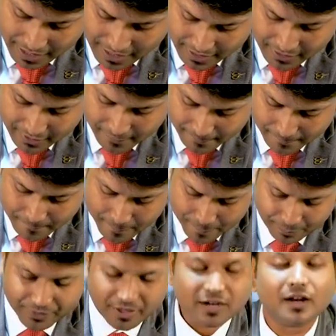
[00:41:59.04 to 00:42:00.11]
black
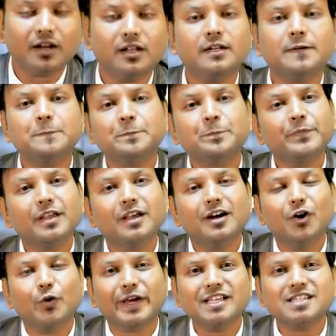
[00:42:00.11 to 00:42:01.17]
color.
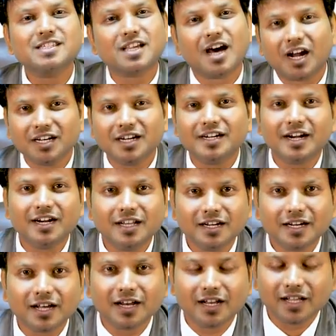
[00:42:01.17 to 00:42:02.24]
Okay, scarlet red
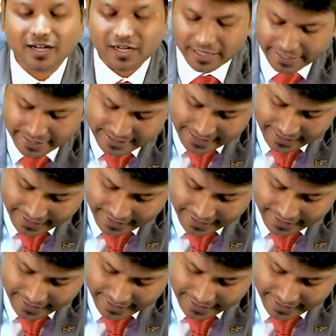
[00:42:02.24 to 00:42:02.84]
in color. It is